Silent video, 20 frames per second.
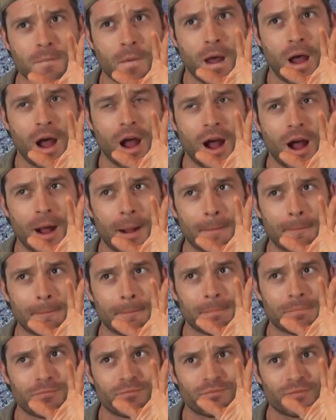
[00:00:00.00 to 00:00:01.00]

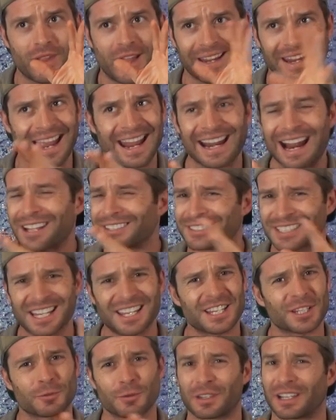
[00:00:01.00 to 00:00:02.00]
Again, I'll
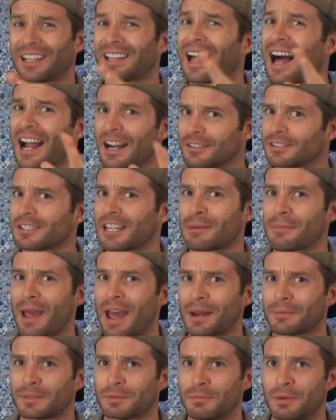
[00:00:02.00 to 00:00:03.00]
say this with a lot of Sam
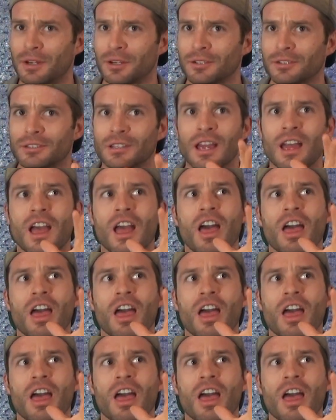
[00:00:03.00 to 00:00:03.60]
Adams beers.